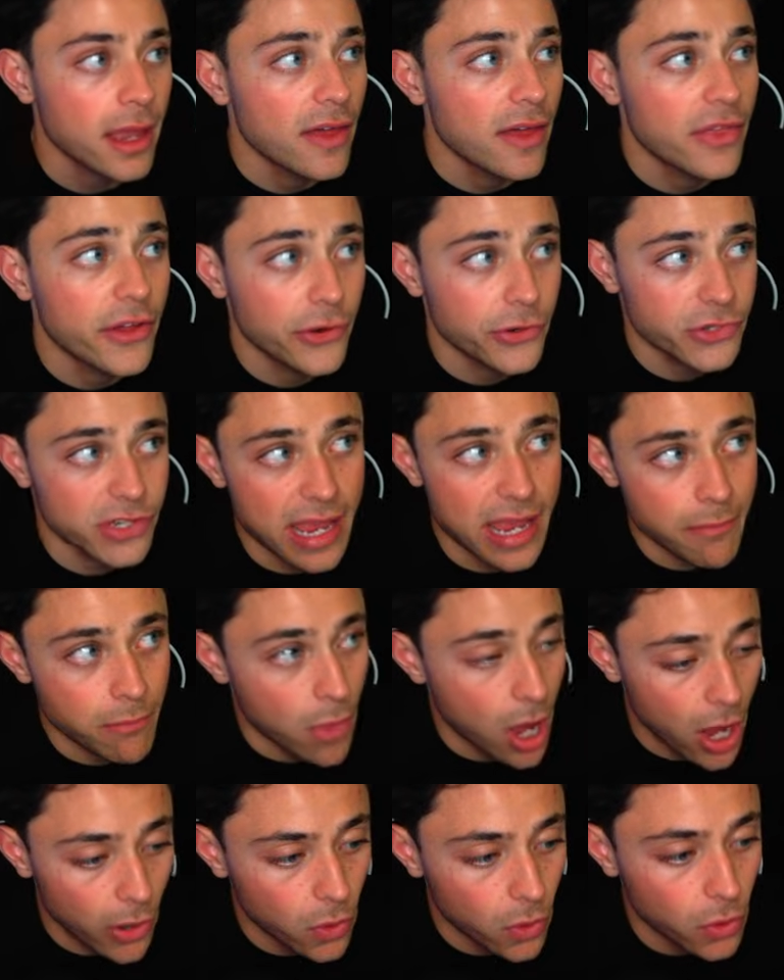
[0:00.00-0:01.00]
There's a
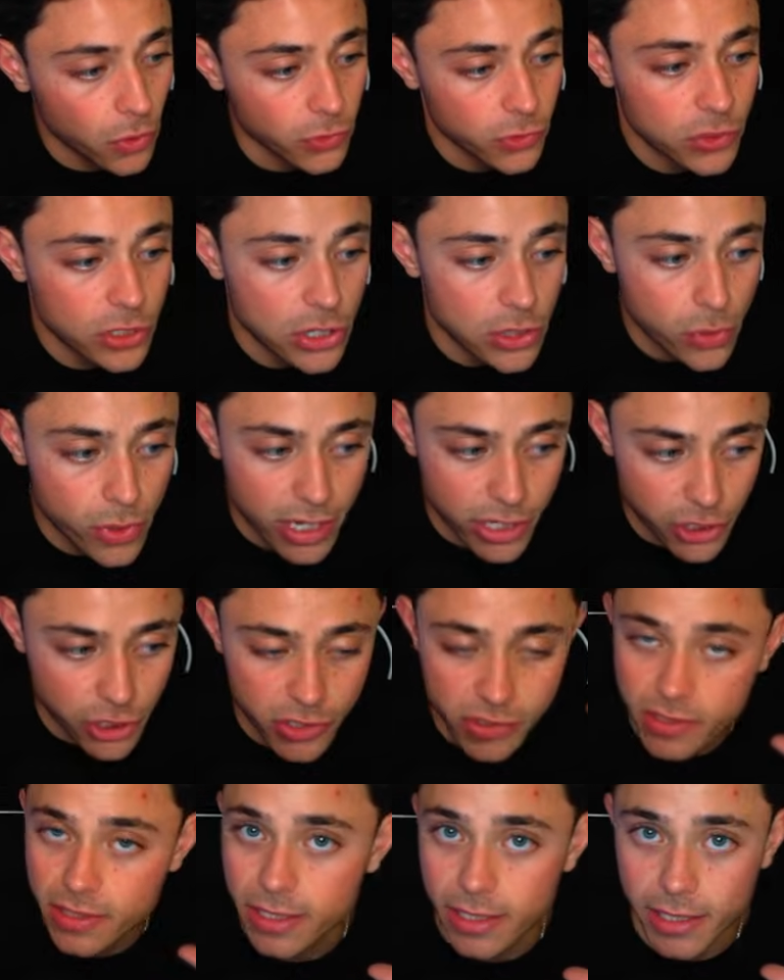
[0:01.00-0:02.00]
model, so you can
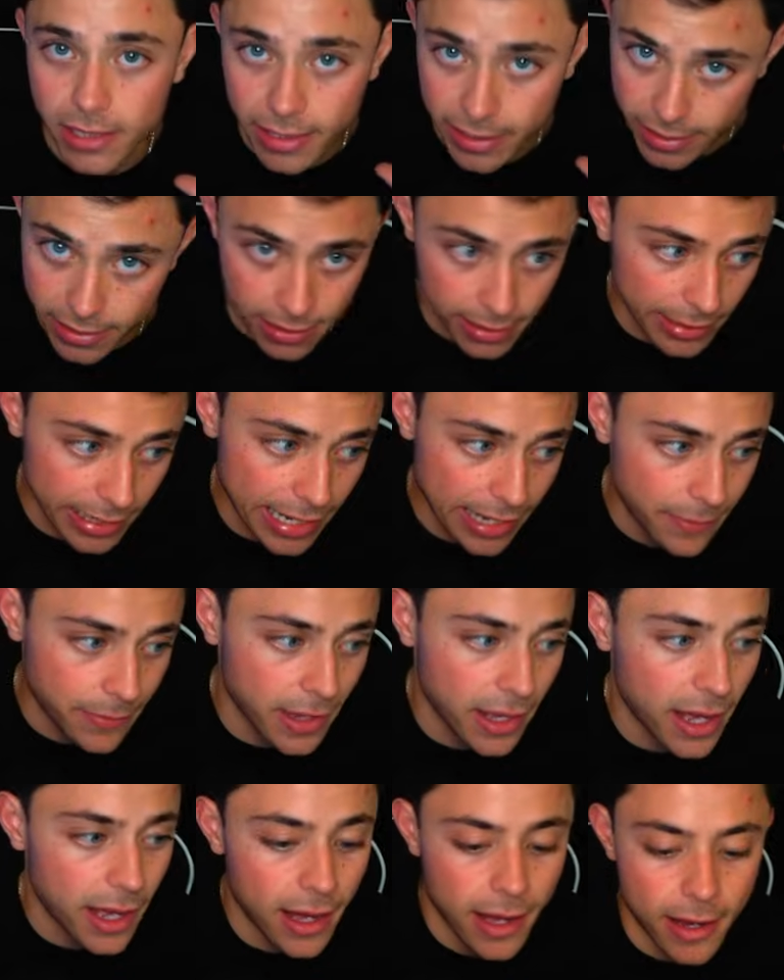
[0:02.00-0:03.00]
just click claim.
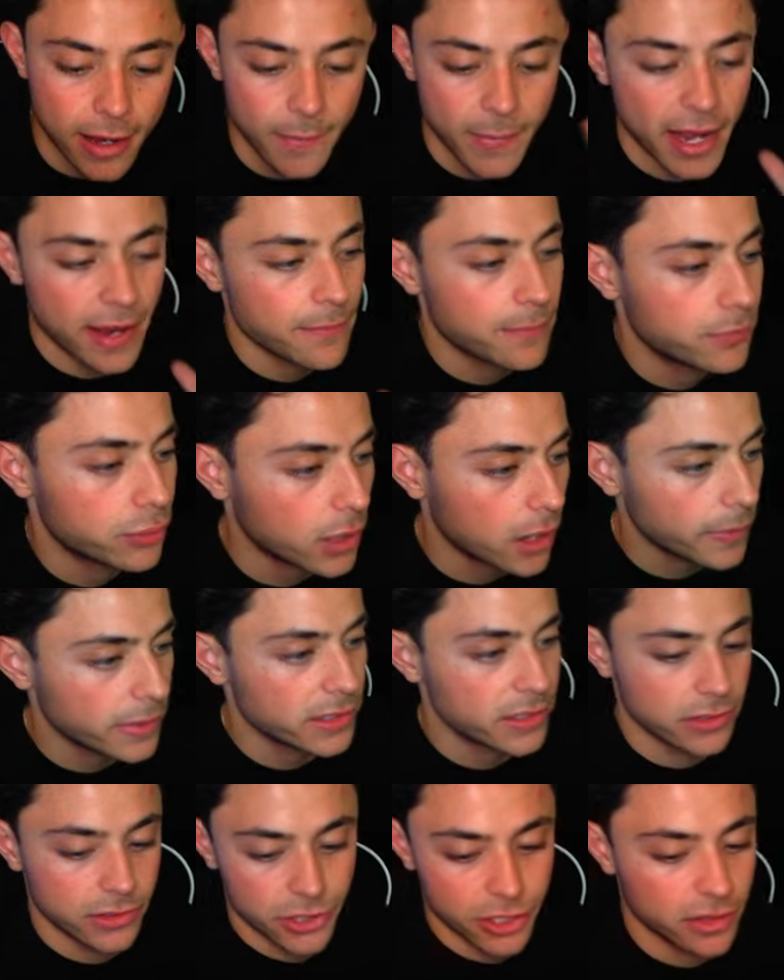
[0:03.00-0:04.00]
Um, I probably
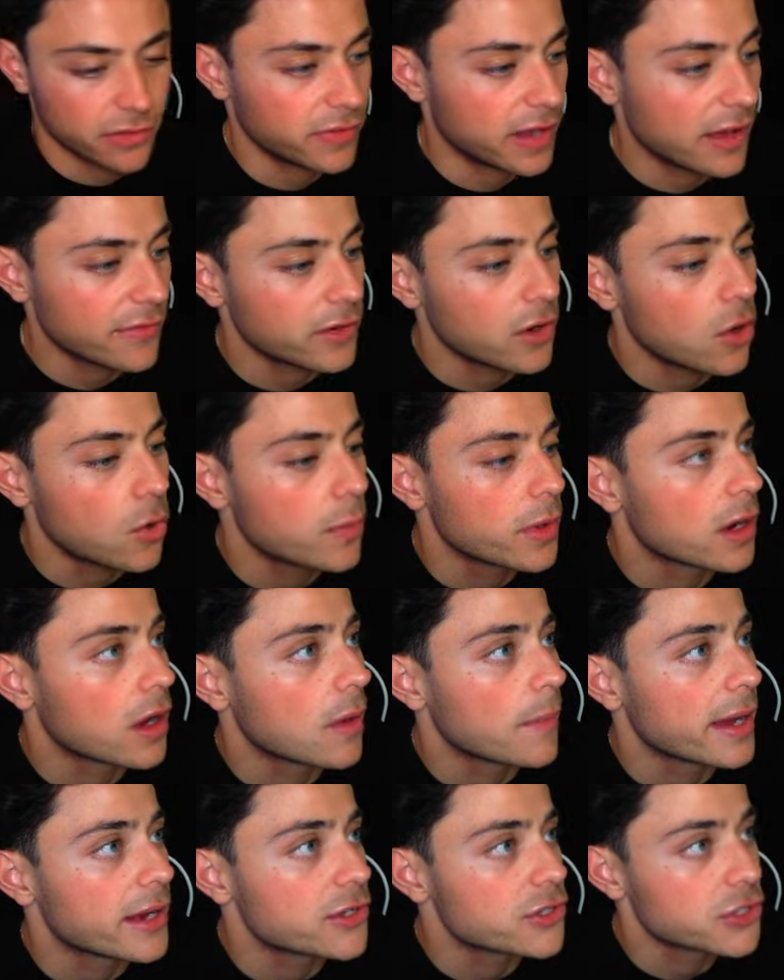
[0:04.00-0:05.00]
should have had it open on
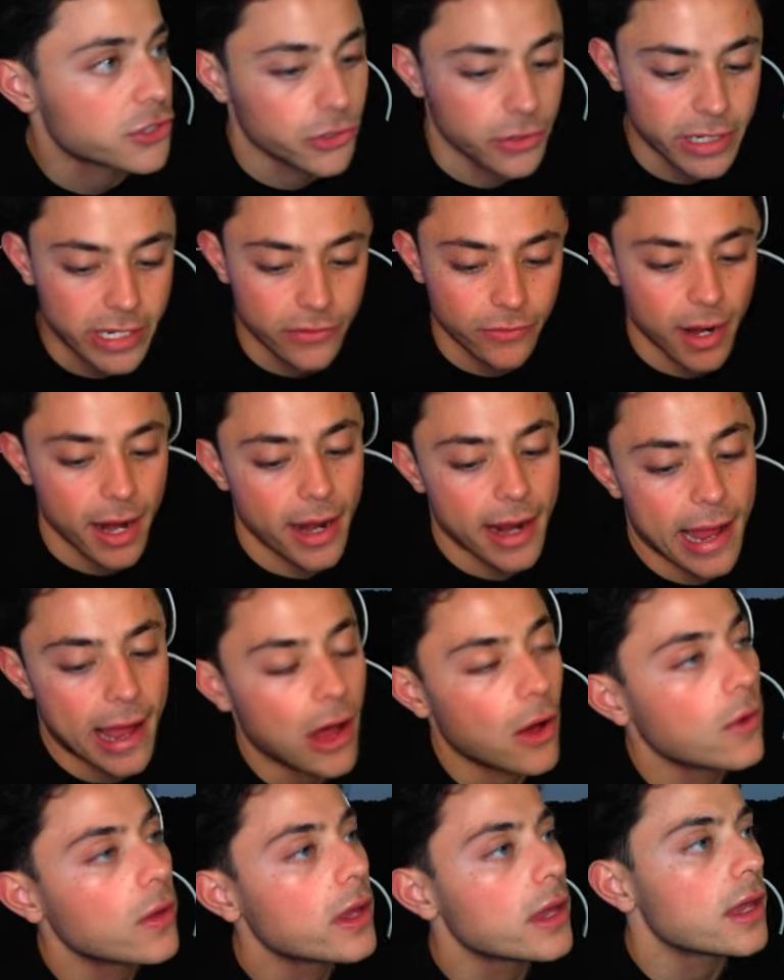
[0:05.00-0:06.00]
my screen right
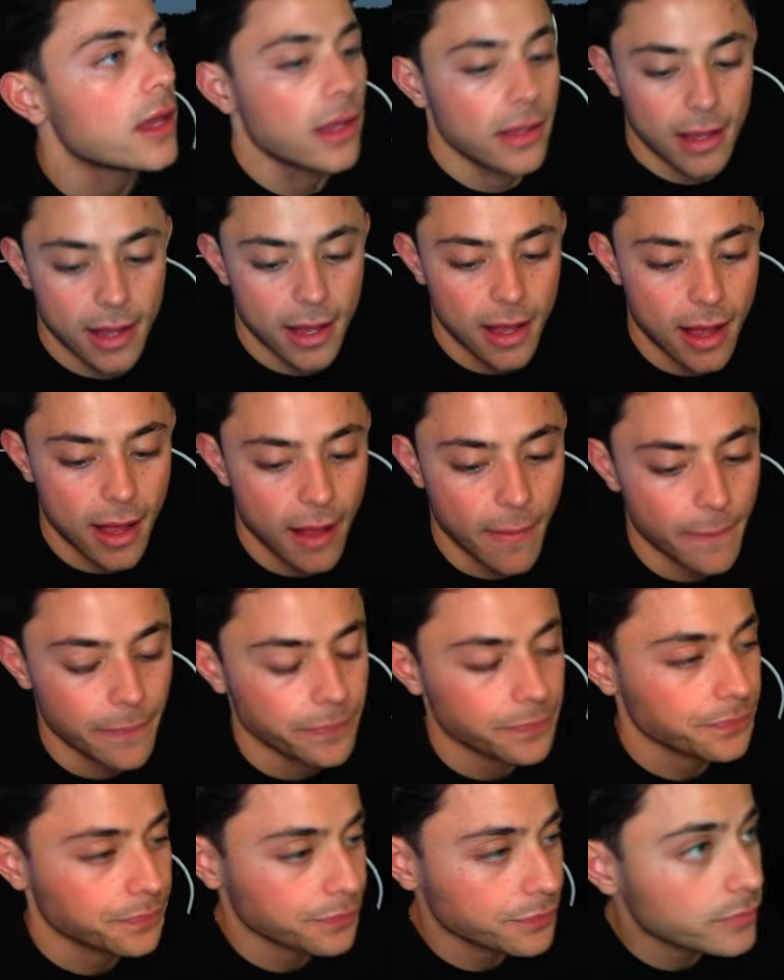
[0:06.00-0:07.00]
now. Um,
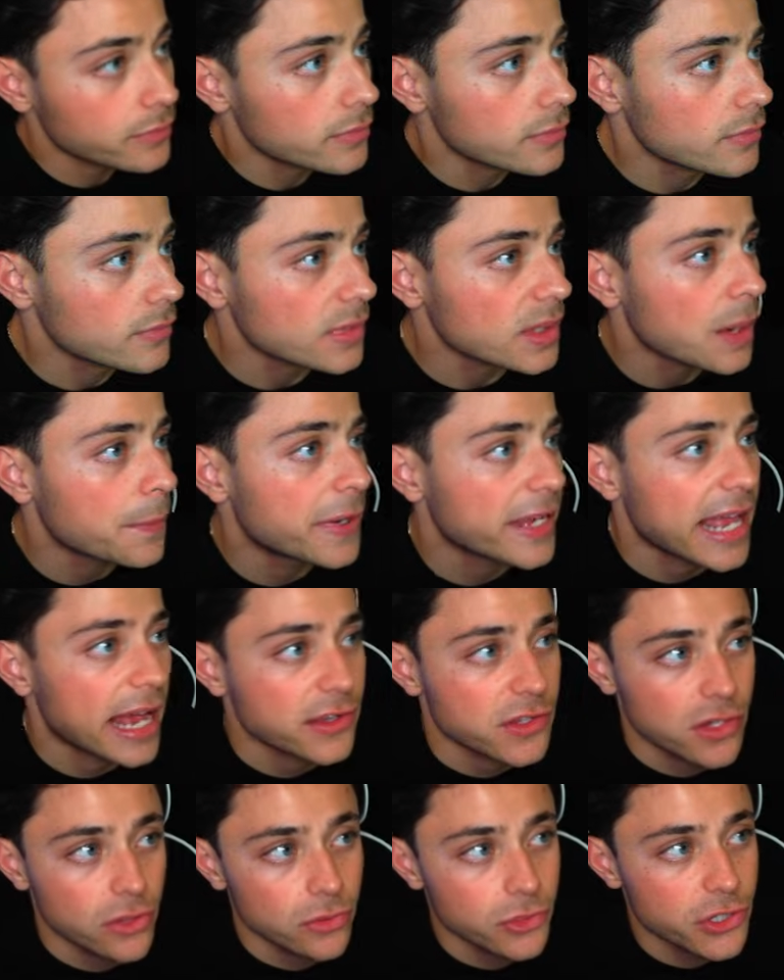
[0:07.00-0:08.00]
but yeah,
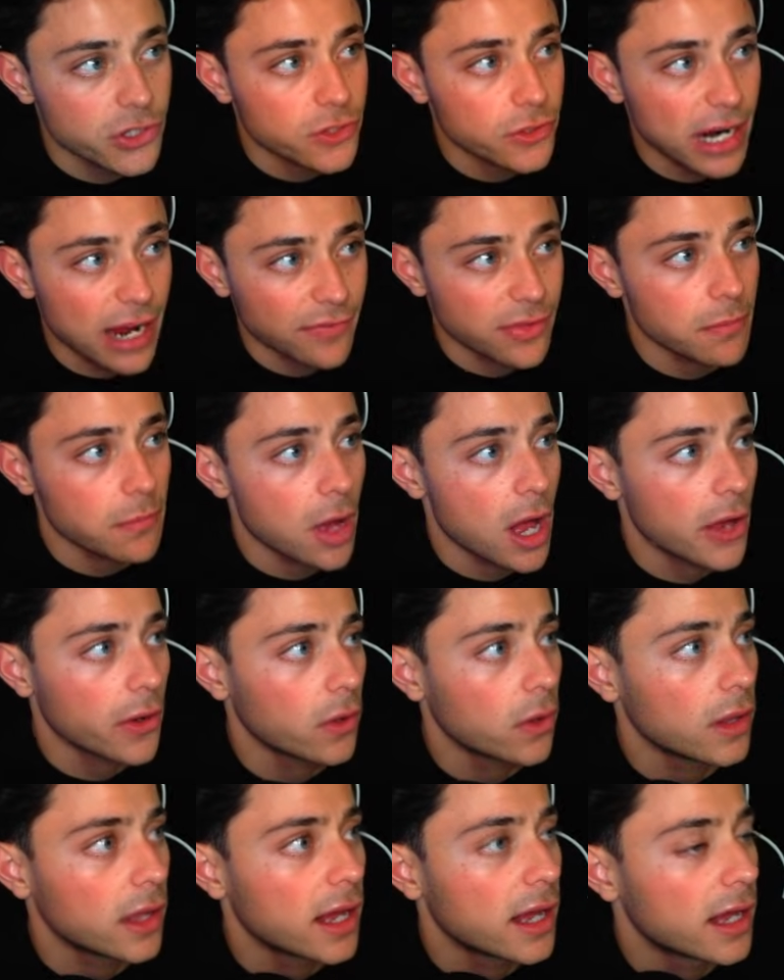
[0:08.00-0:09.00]
so just grab the
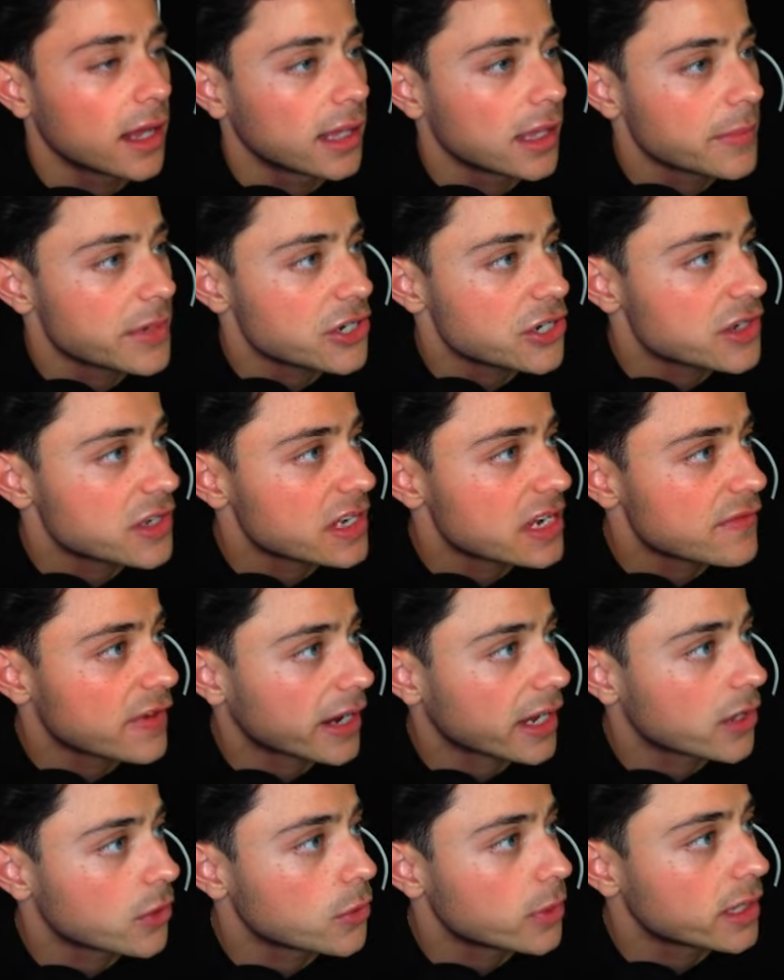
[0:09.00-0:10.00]
model. Uh, let me just see if I
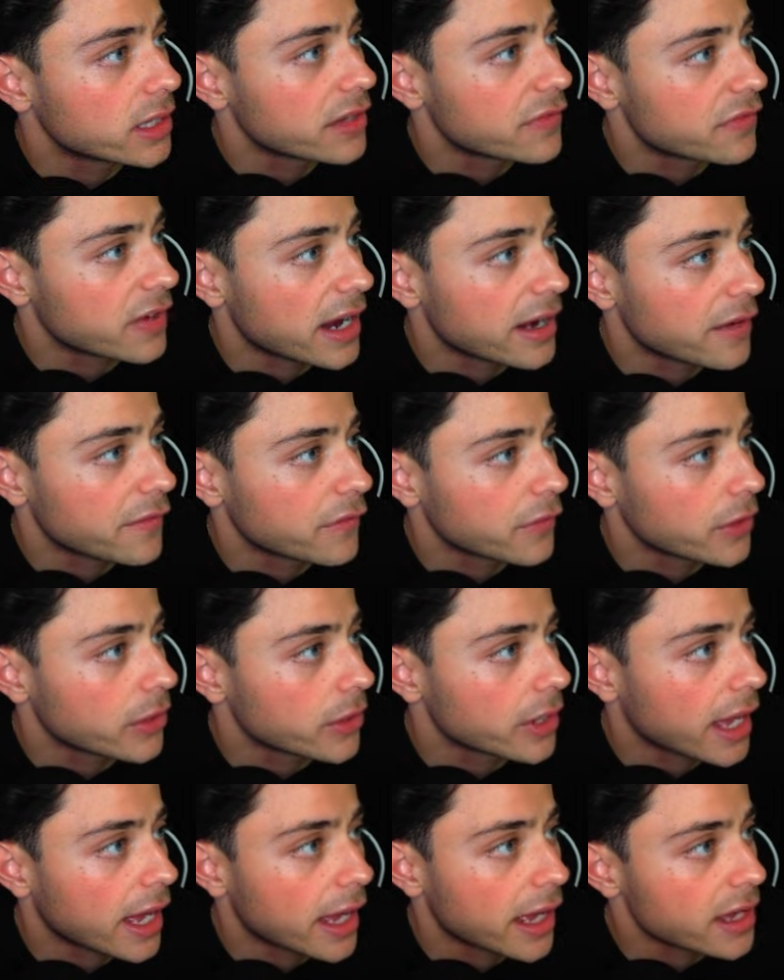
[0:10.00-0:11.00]
can quickly find it for you
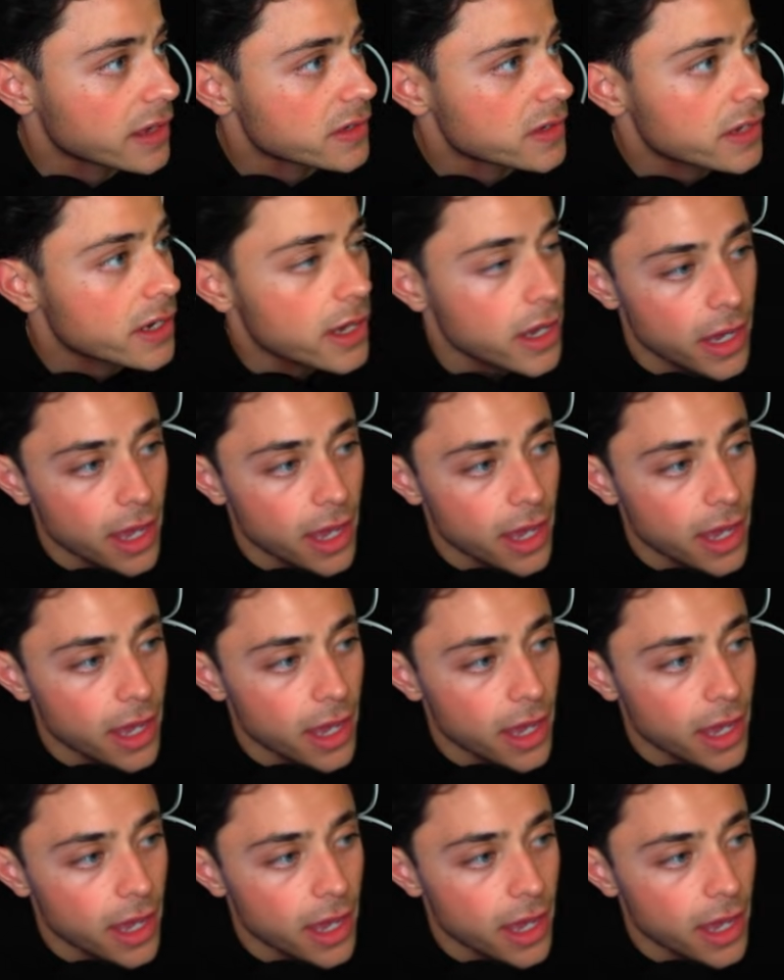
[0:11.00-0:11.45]
guys.